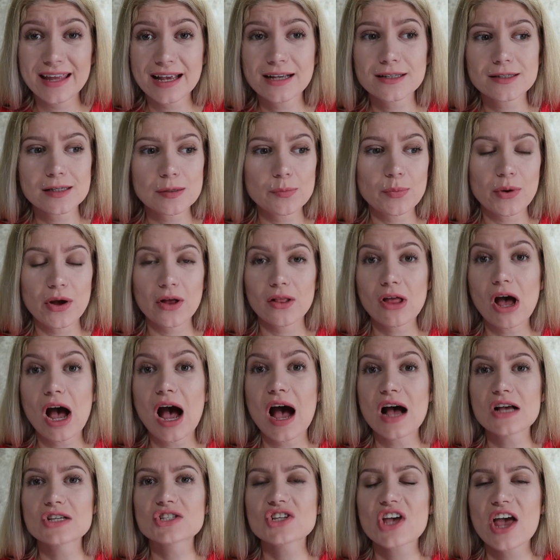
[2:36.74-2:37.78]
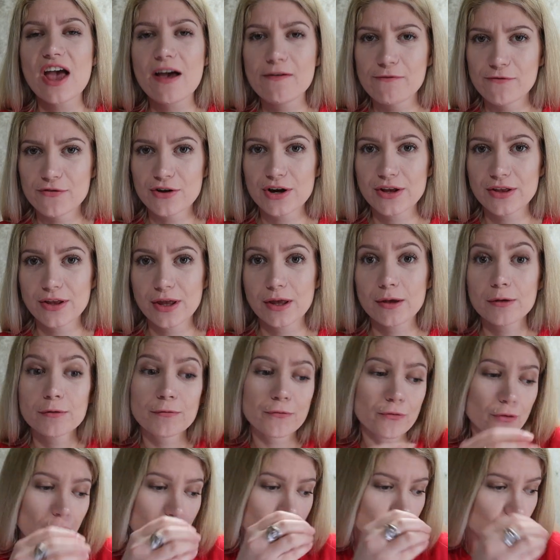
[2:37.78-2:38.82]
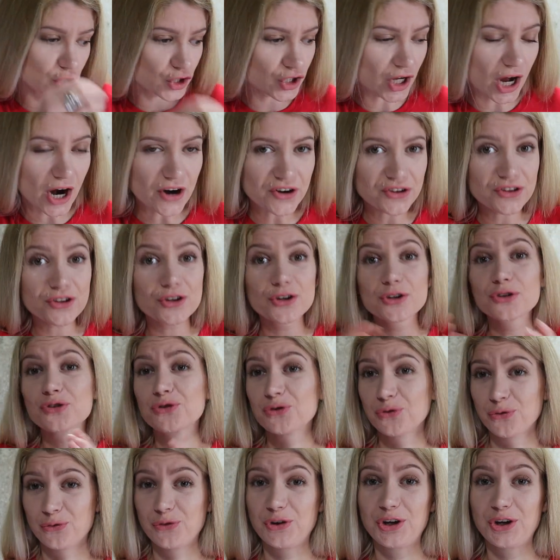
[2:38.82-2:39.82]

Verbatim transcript: Dixie Belle has everything from start to